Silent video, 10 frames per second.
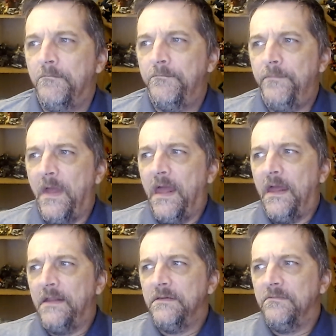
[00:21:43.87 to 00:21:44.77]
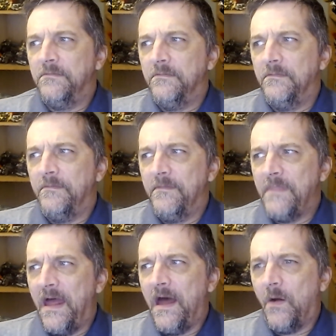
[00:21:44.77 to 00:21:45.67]
And,
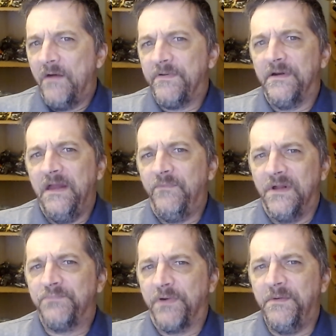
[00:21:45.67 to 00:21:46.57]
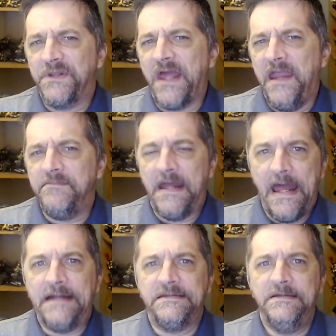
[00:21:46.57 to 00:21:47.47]
however, it was pretty much aimed
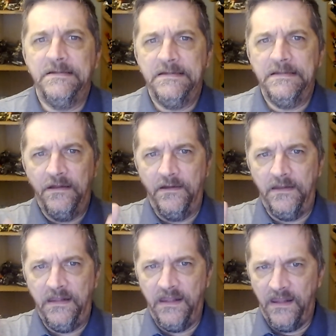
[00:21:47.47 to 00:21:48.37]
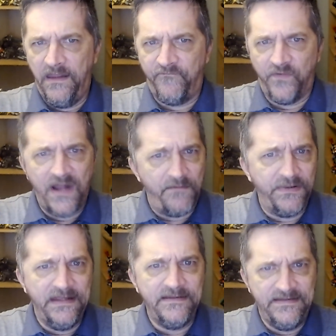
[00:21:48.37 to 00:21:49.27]
at, if you're not
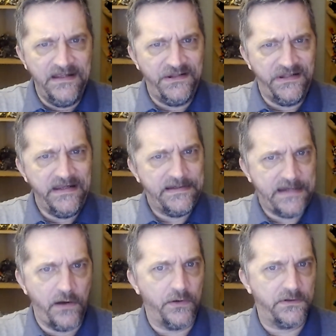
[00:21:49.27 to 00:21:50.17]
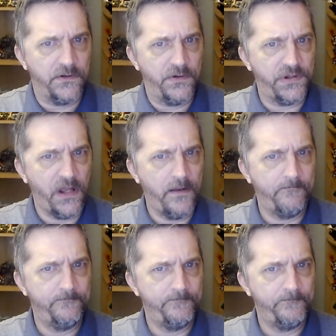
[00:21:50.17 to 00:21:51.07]
playing the DC characters,
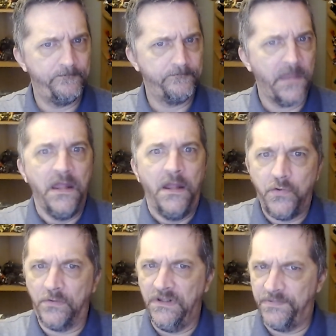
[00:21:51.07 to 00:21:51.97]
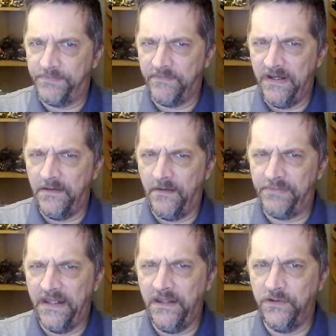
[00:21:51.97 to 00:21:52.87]
you're at least
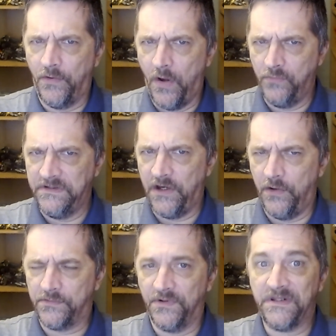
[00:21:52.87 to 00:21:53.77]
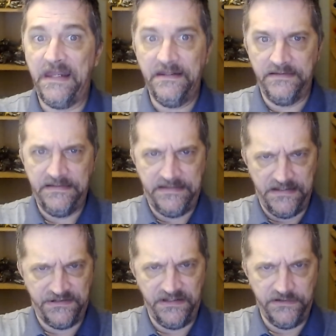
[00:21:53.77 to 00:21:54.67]
playing your own characters in the
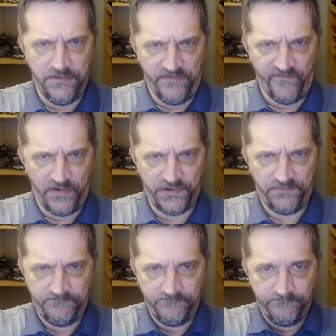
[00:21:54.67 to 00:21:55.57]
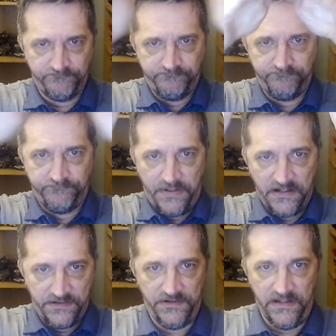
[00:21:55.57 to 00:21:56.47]
DC universe.
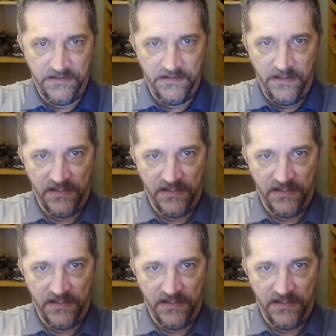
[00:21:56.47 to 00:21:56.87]
Box it in.